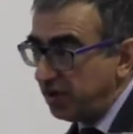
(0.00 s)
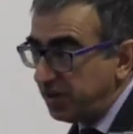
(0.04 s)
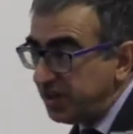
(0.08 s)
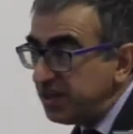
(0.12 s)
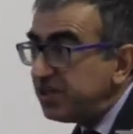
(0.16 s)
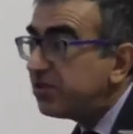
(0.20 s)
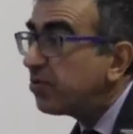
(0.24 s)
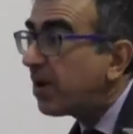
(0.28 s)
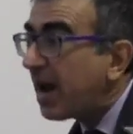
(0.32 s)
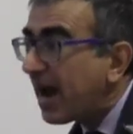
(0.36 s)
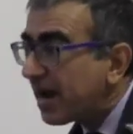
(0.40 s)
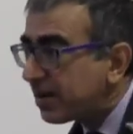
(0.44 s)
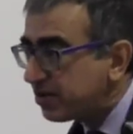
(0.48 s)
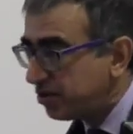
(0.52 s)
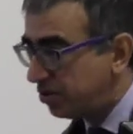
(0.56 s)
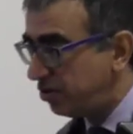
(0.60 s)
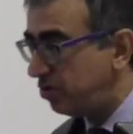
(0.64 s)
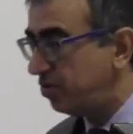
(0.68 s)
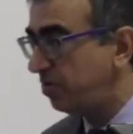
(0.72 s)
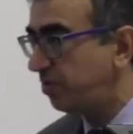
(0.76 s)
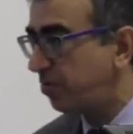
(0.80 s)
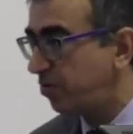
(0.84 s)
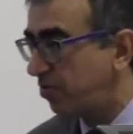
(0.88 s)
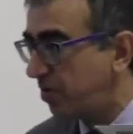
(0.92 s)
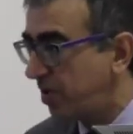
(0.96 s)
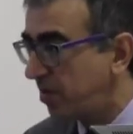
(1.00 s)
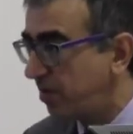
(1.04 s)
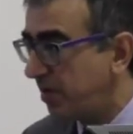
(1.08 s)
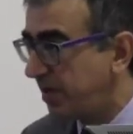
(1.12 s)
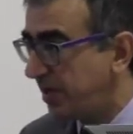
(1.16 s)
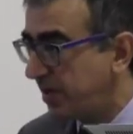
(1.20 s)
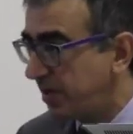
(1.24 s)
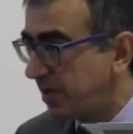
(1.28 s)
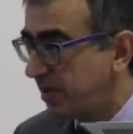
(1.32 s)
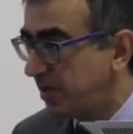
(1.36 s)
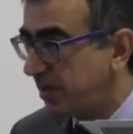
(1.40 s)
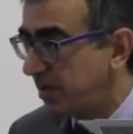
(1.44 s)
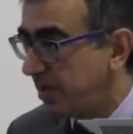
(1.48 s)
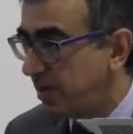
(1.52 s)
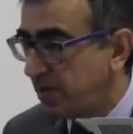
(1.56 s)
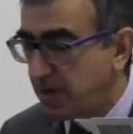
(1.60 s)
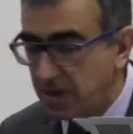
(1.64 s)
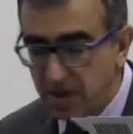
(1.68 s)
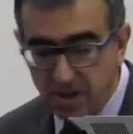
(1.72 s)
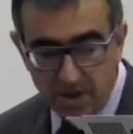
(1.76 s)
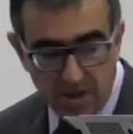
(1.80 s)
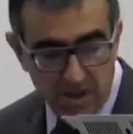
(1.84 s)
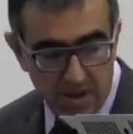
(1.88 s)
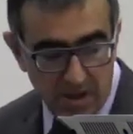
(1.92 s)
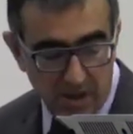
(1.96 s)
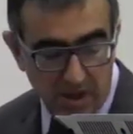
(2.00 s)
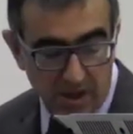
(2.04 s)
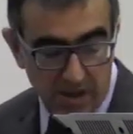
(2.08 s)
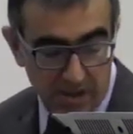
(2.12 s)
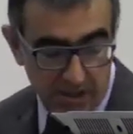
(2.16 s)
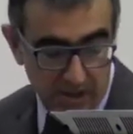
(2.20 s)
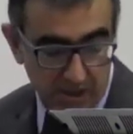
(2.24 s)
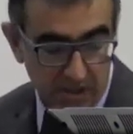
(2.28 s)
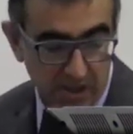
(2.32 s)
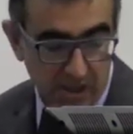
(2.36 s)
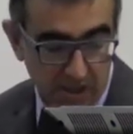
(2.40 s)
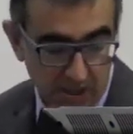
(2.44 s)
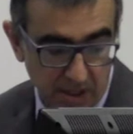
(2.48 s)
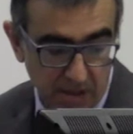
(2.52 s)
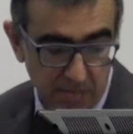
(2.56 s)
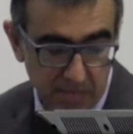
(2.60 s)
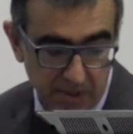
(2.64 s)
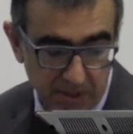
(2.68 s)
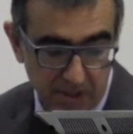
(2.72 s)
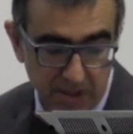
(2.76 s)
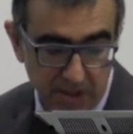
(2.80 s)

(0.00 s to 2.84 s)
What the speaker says: interaction, probably. I think that